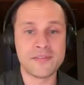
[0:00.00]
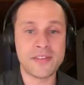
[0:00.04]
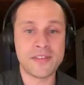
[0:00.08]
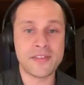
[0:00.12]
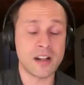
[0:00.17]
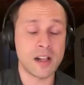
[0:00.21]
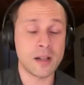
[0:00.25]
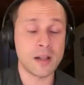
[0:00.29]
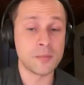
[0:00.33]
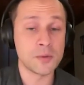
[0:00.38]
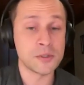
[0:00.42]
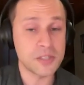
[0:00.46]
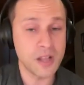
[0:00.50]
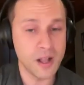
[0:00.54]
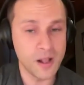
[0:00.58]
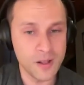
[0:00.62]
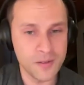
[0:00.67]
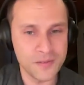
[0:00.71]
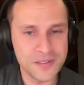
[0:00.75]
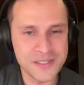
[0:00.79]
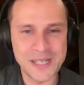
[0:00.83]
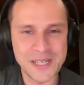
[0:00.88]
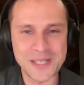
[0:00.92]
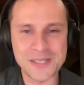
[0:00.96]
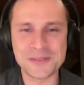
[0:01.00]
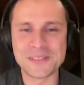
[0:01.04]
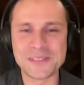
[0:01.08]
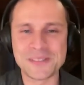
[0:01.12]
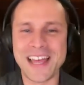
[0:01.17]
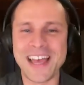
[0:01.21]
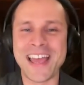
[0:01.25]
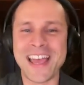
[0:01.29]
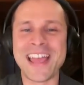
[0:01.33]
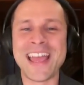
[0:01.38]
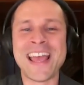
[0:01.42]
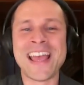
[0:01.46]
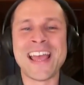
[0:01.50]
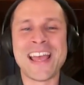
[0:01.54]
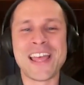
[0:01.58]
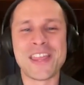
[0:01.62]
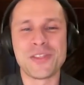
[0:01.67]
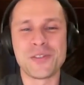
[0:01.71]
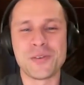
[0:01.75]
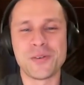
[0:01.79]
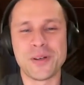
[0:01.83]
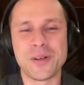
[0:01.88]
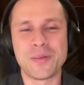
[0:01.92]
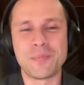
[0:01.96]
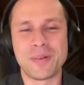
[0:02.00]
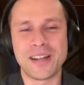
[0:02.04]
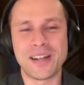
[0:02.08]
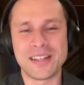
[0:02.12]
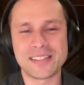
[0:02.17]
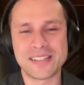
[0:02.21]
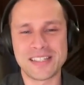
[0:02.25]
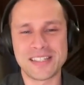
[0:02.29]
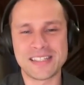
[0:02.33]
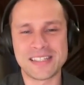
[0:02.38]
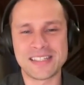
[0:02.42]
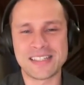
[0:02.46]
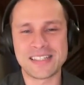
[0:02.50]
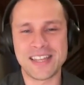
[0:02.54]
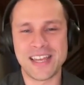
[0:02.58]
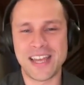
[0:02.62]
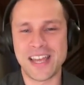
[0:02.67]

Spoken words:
In fact, almost all of the cells will die through a process